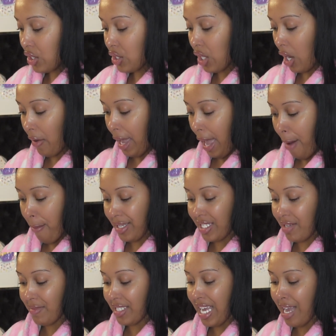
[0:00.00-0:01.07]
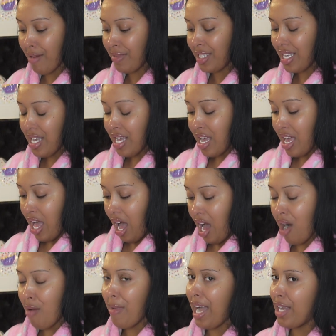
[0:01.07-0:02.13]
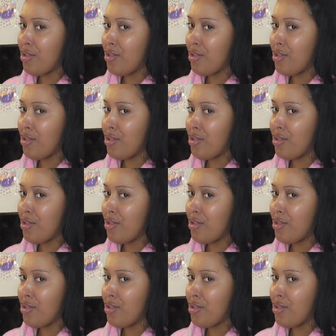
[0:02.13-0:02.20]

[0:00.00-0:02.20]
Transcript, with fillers: so yeah but sometimes um i